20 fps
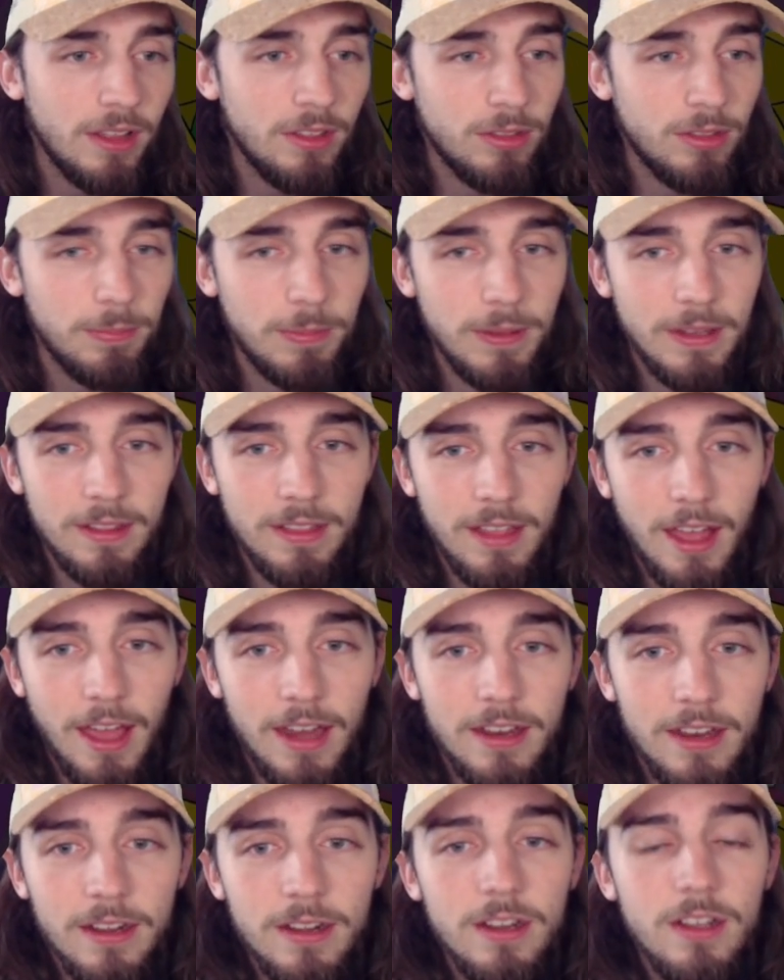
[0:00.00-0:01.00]
speed
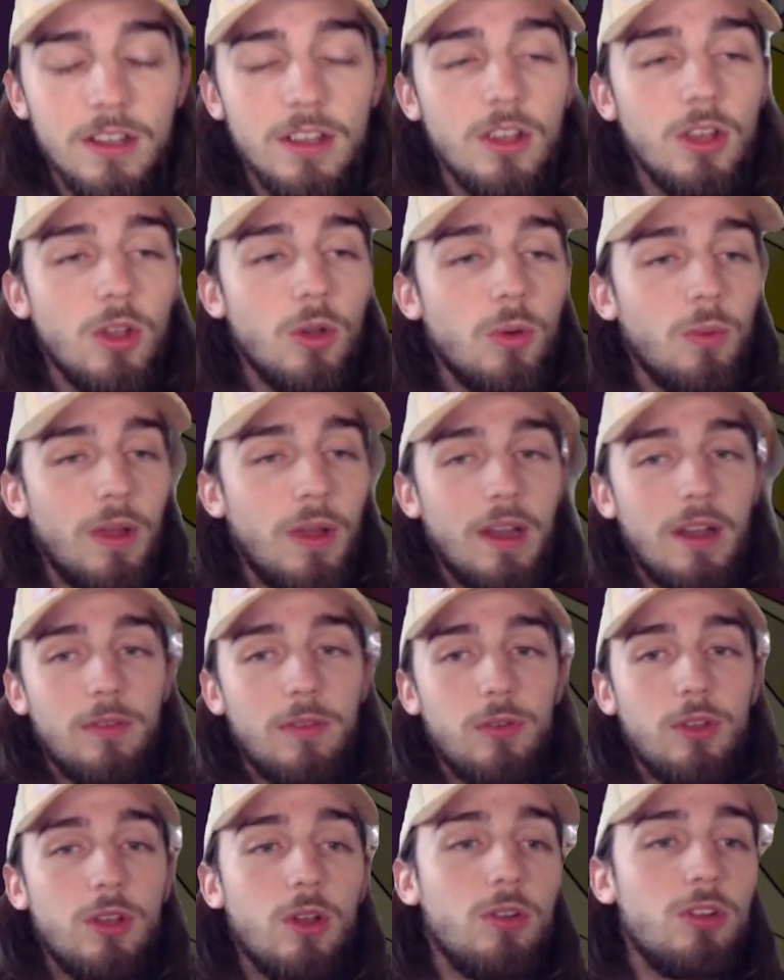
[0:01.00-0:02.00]
stat here, where
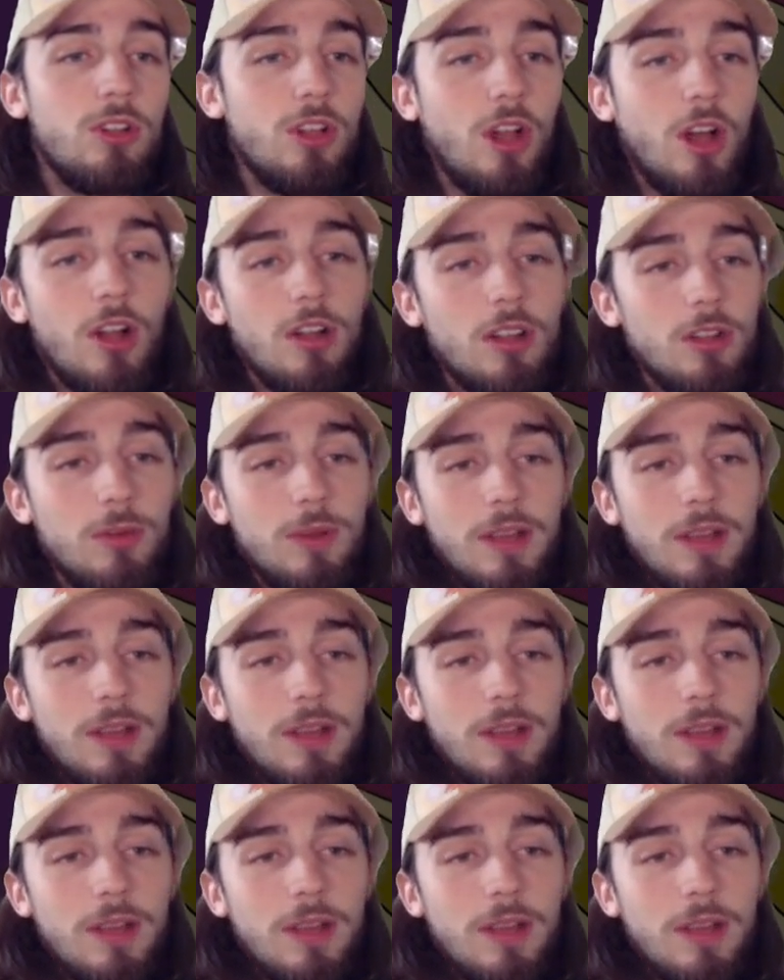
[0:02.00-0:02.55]
if we go Jolly,